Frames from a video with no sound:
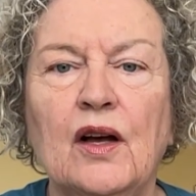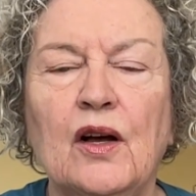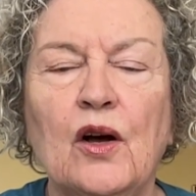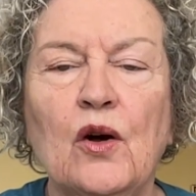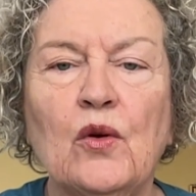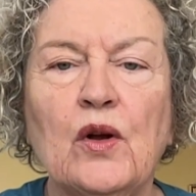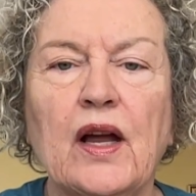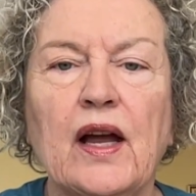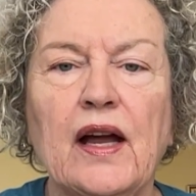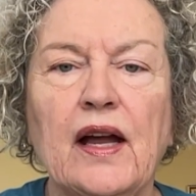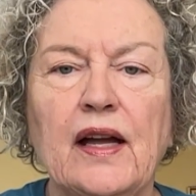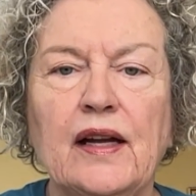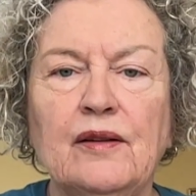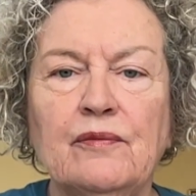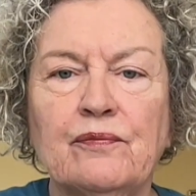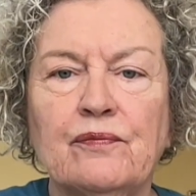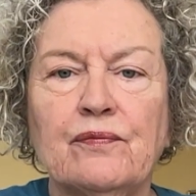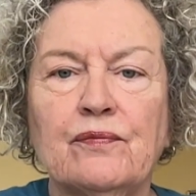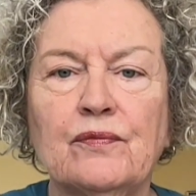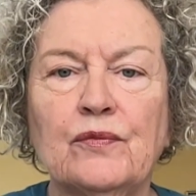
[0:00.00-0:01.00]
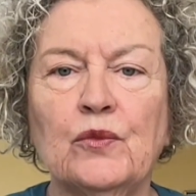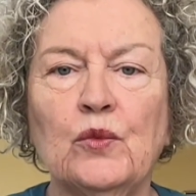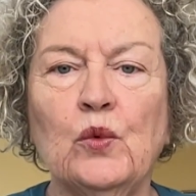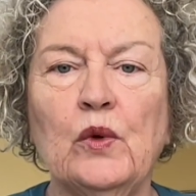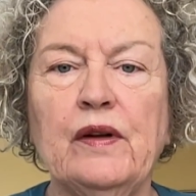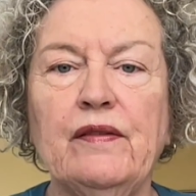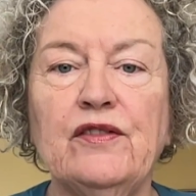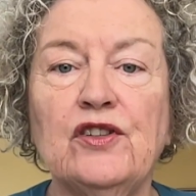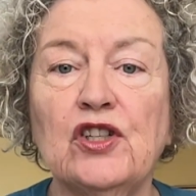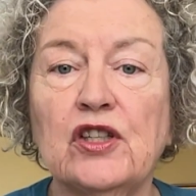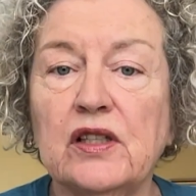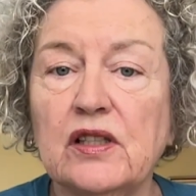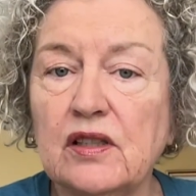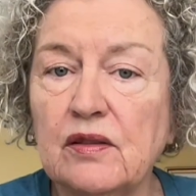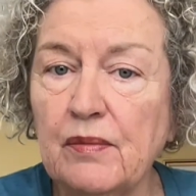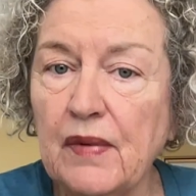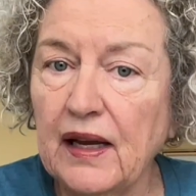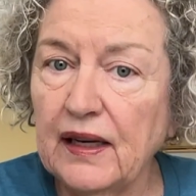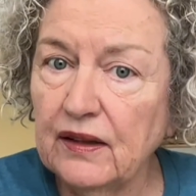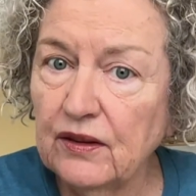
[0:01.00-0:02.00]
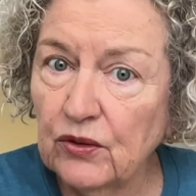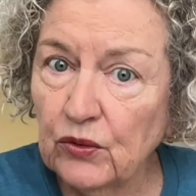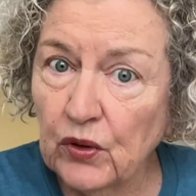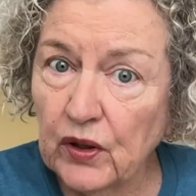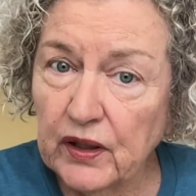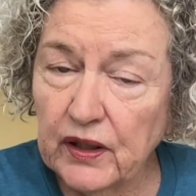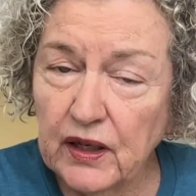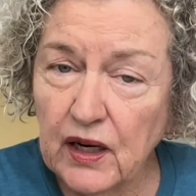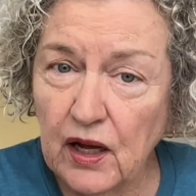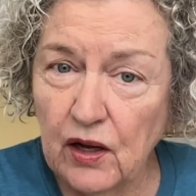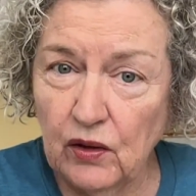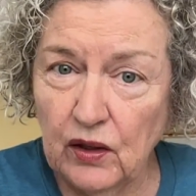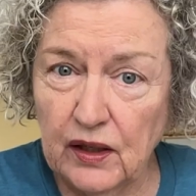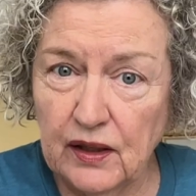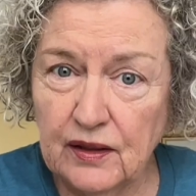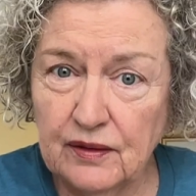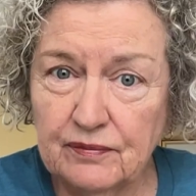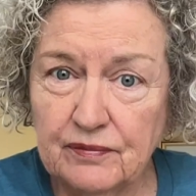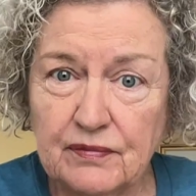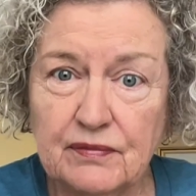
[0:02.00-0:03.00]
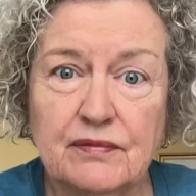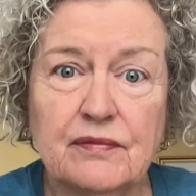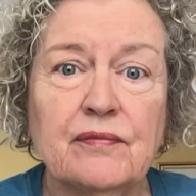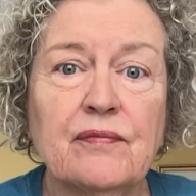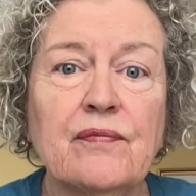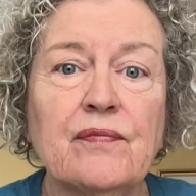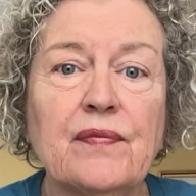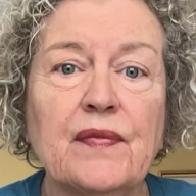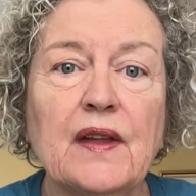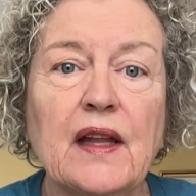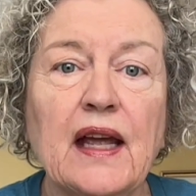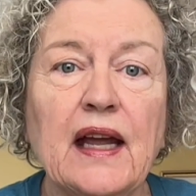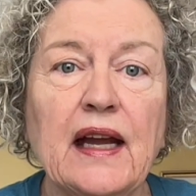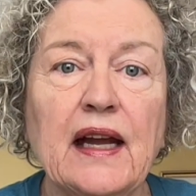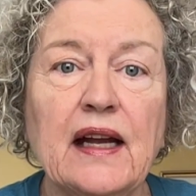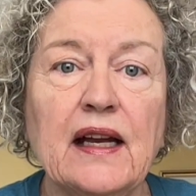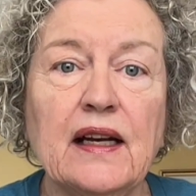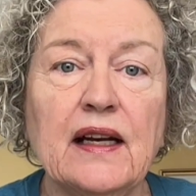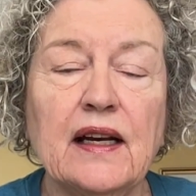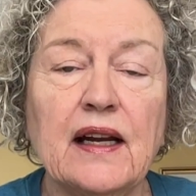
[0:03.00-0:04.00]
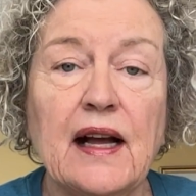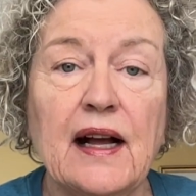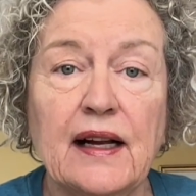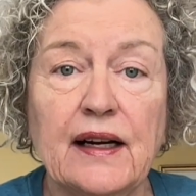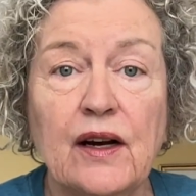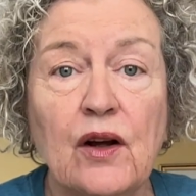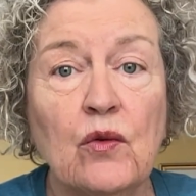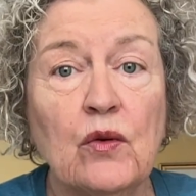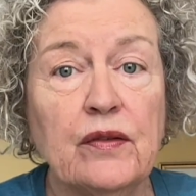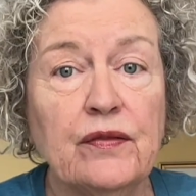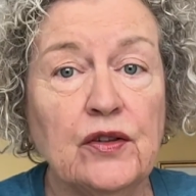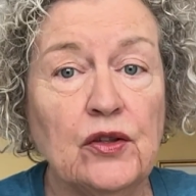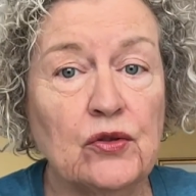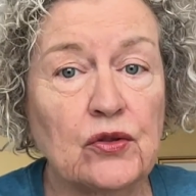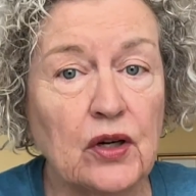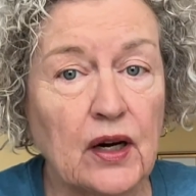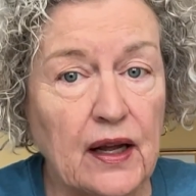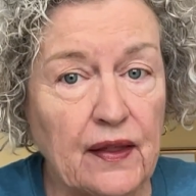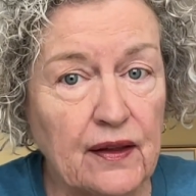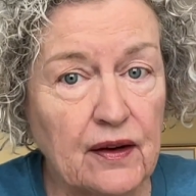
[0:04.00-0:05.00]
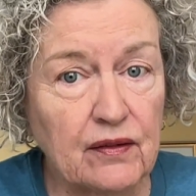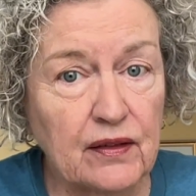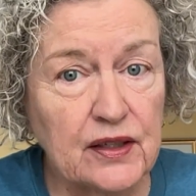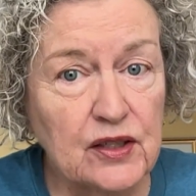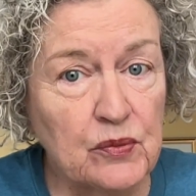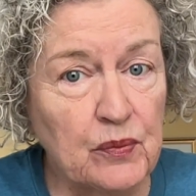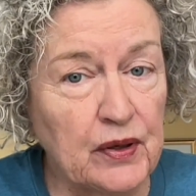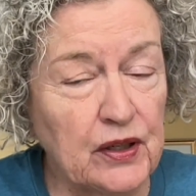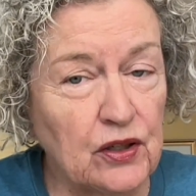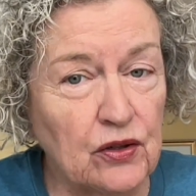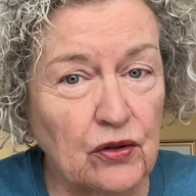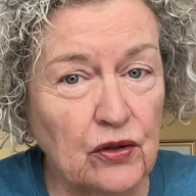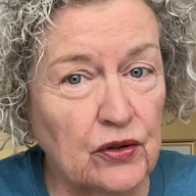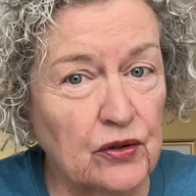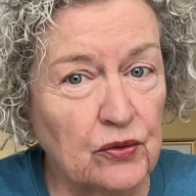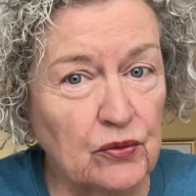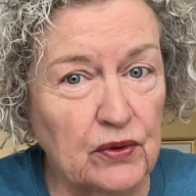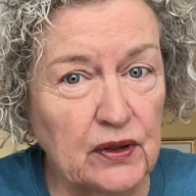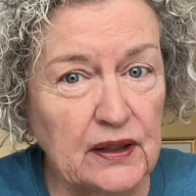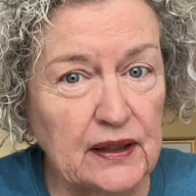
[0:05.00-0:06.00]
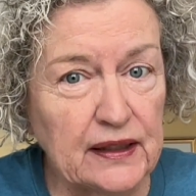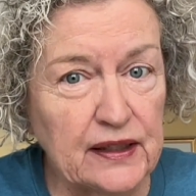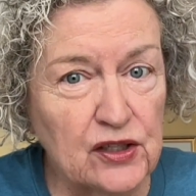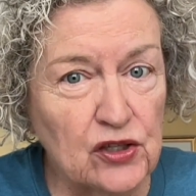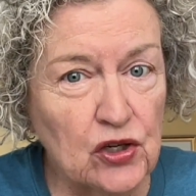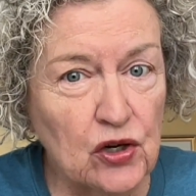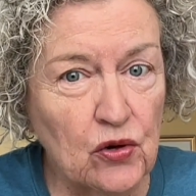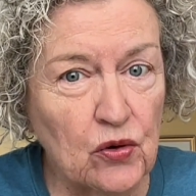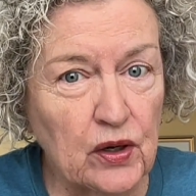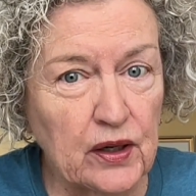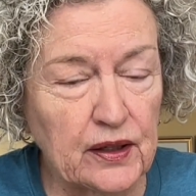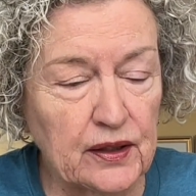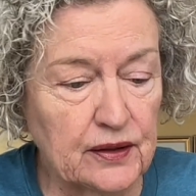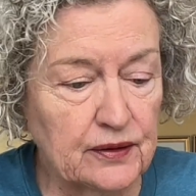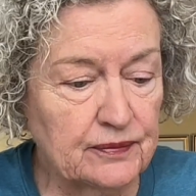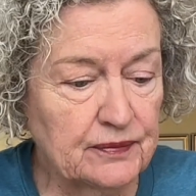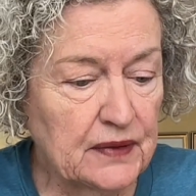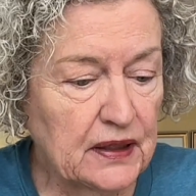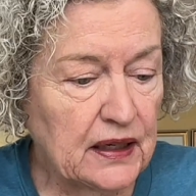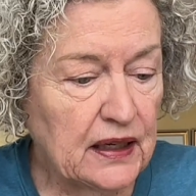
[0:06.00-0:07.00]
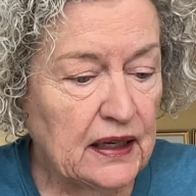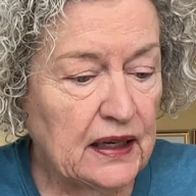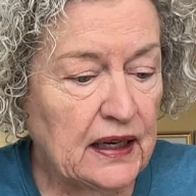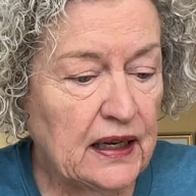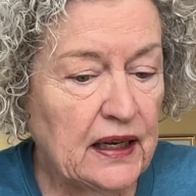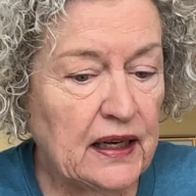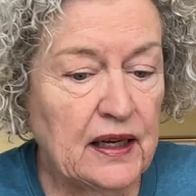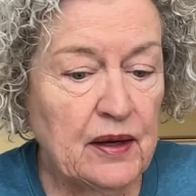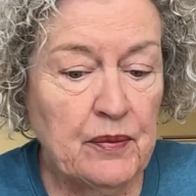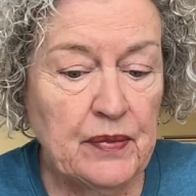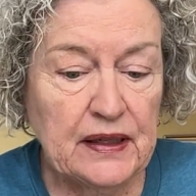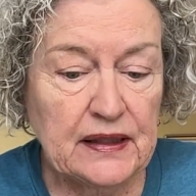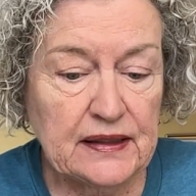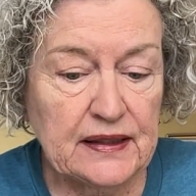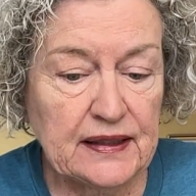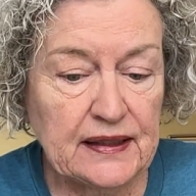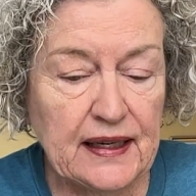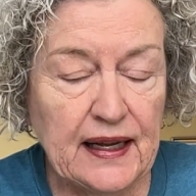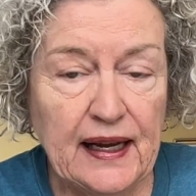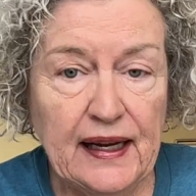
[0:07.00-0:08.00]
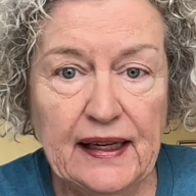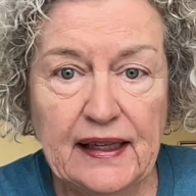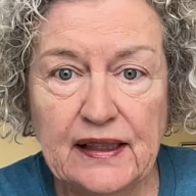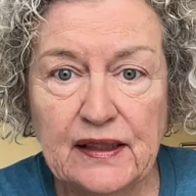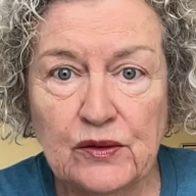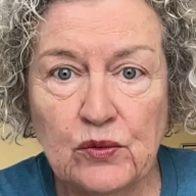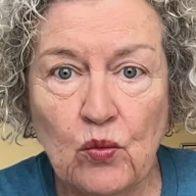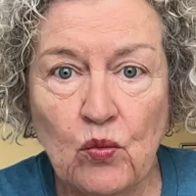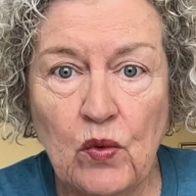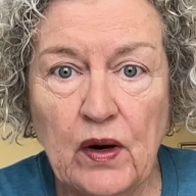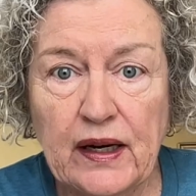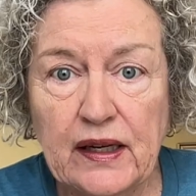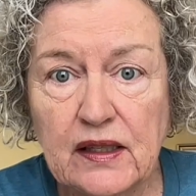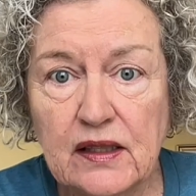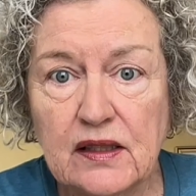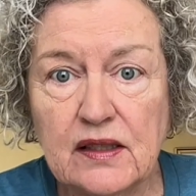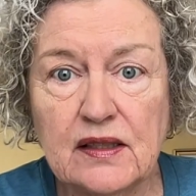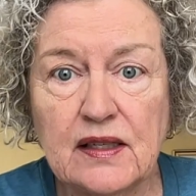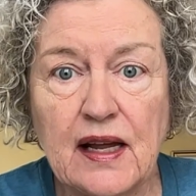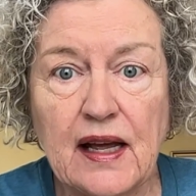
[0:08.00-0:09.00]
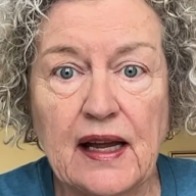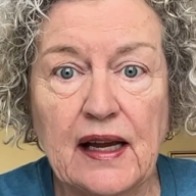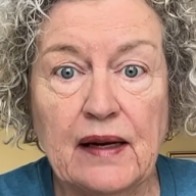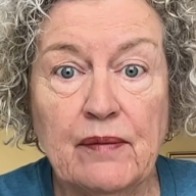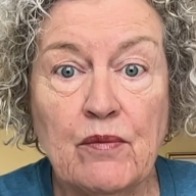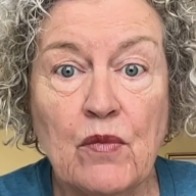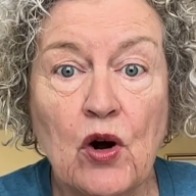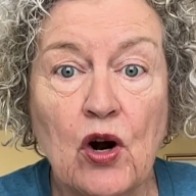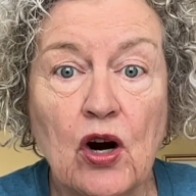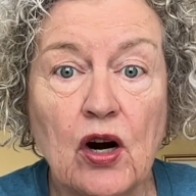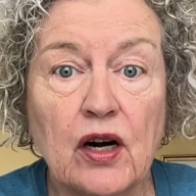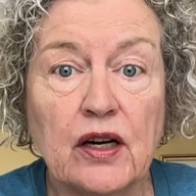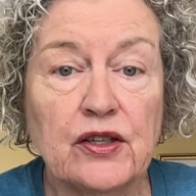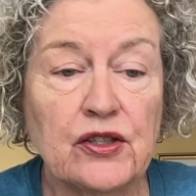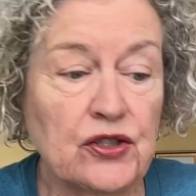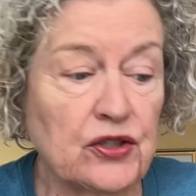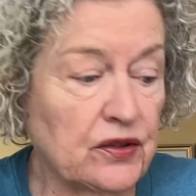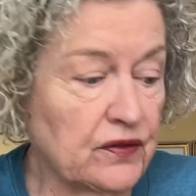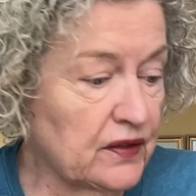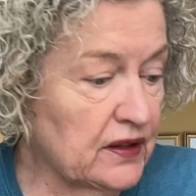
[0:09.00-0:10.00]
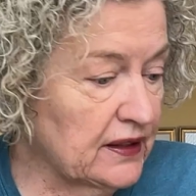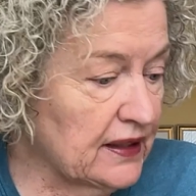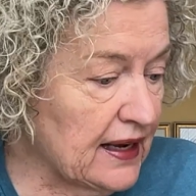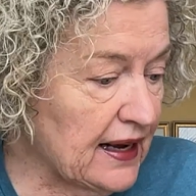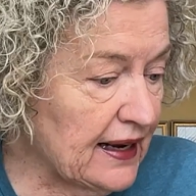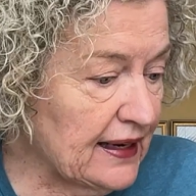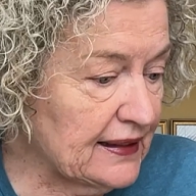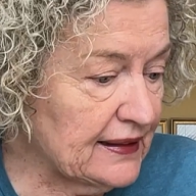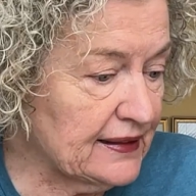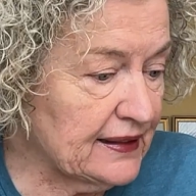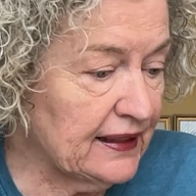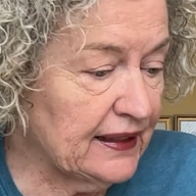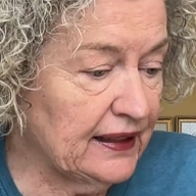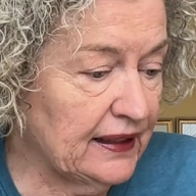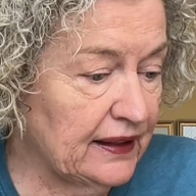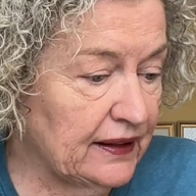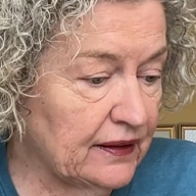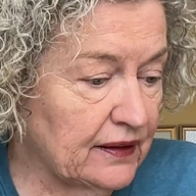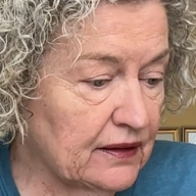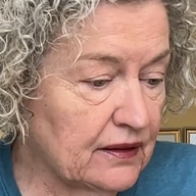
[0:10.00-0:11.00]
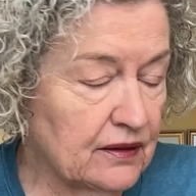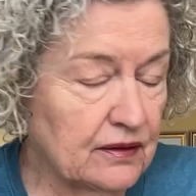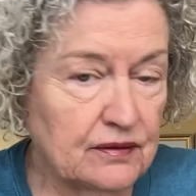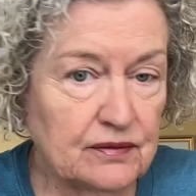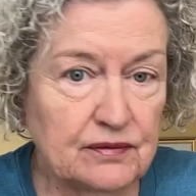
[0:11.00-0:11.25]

Okay, we've just made the granola, and I know if you try that recipe, you're going to really enjoy it. But today is Wednesday, March the 19th,